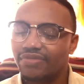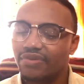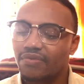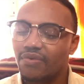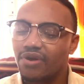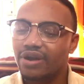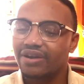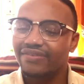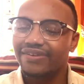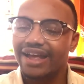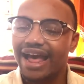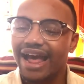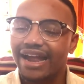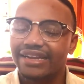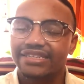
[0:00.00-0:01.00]
The Word of
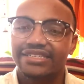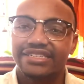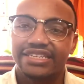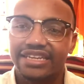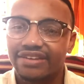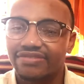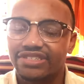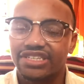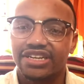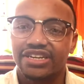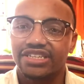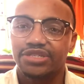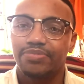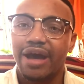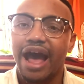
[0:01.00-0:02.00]
God gives
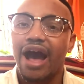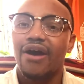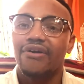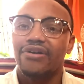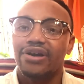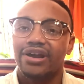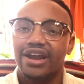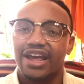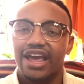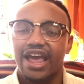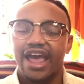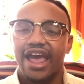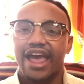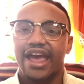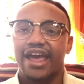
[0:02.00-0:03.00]
us power,
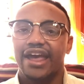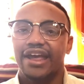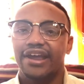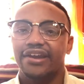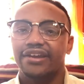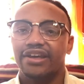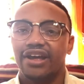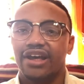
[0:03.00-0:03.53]
and